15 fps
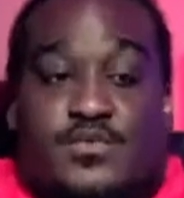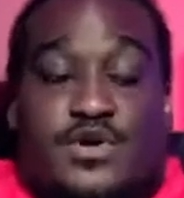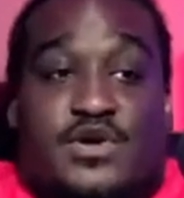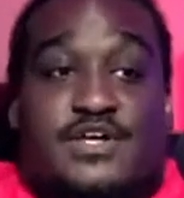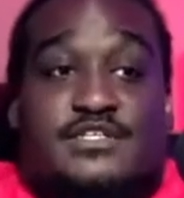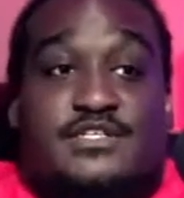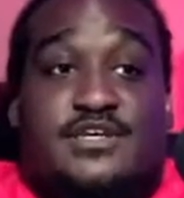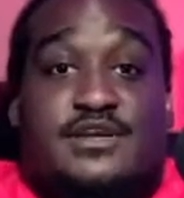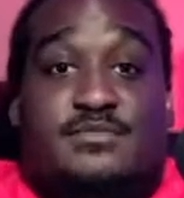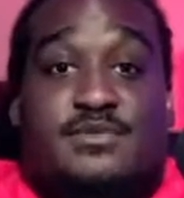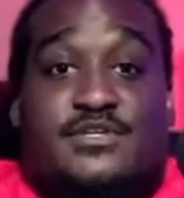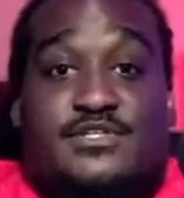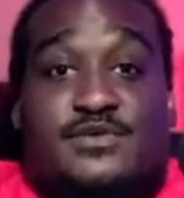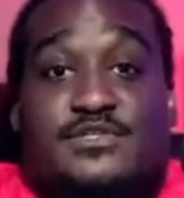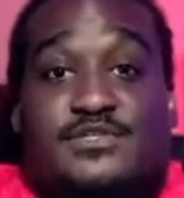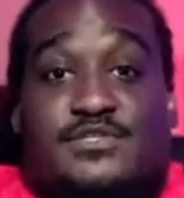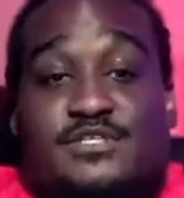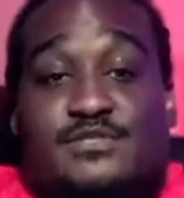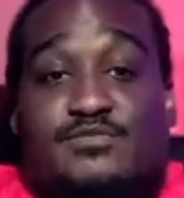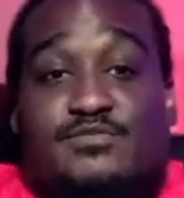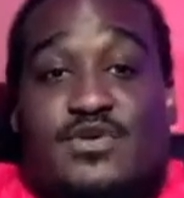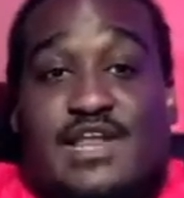Well, it's gonna be
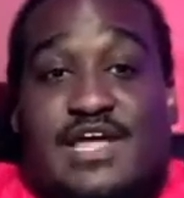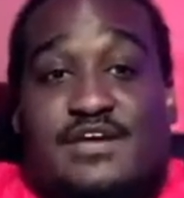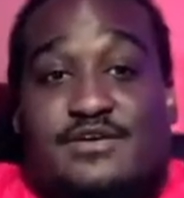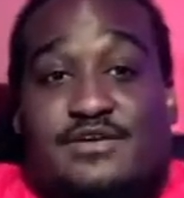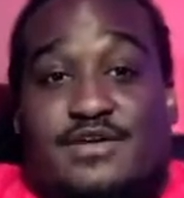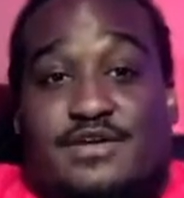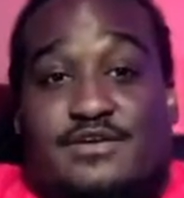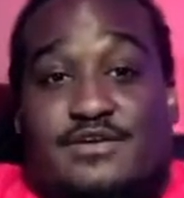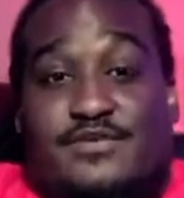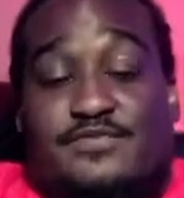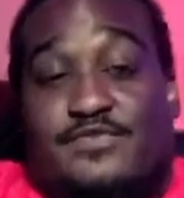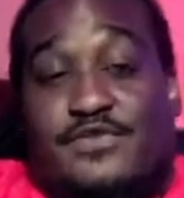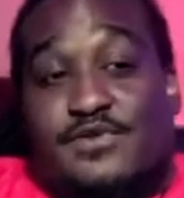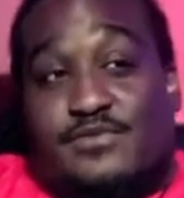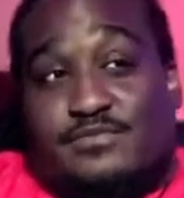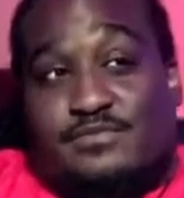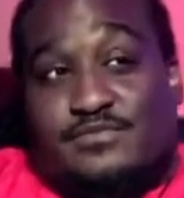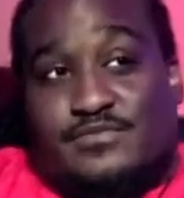it's more like a film.